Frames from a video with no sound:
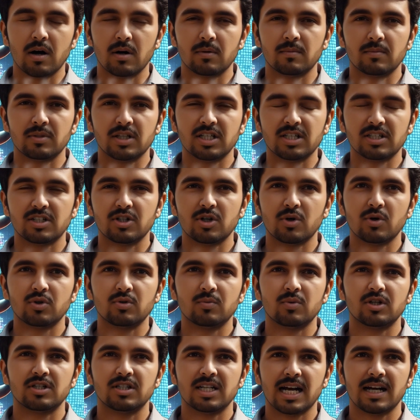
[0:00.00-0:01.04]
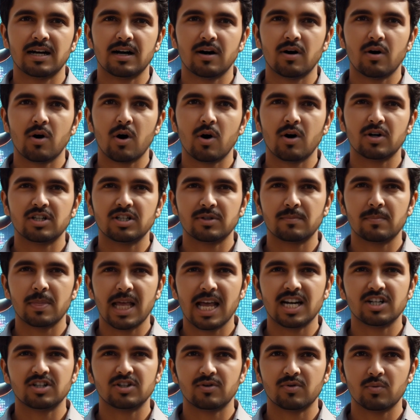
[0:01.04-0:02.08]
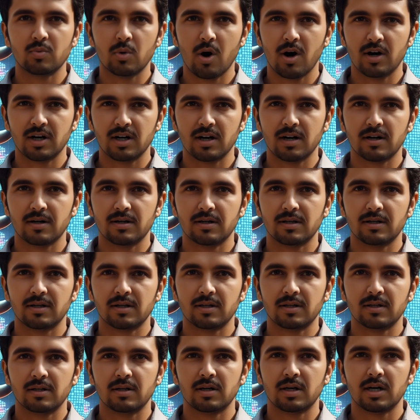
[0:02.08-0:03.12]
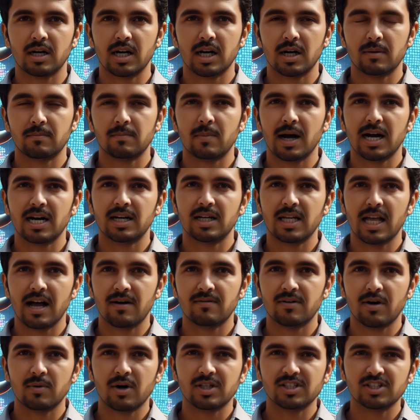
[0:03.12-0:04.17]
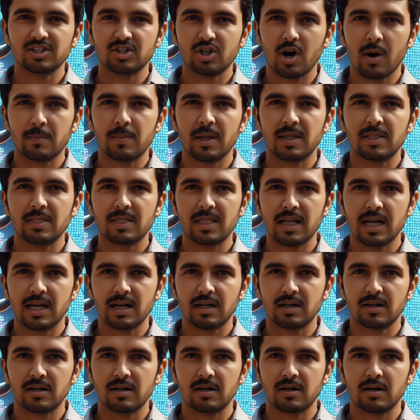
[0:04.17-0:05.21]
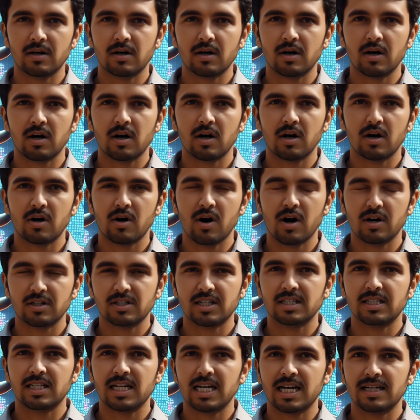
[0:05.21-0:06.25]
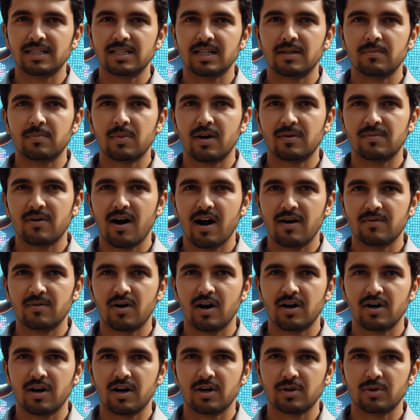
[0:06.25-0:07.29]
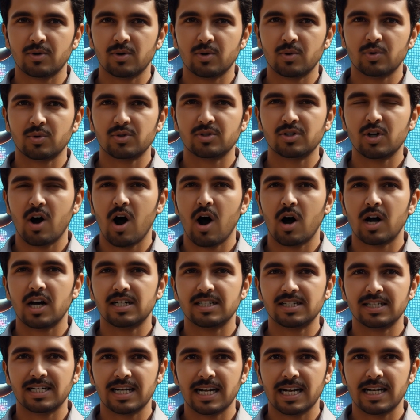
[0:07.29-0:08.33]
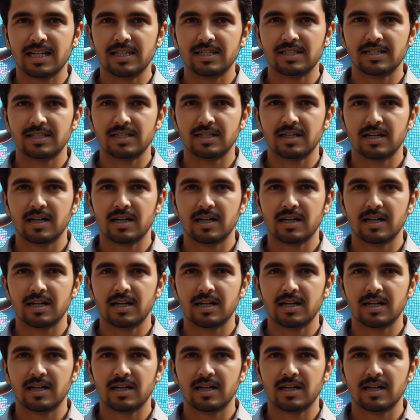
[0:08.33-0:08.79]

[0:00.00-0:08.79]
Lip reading: This news was like a cold splash of water. It made everyone stop and think, causing the S&P 500 to lose all its gains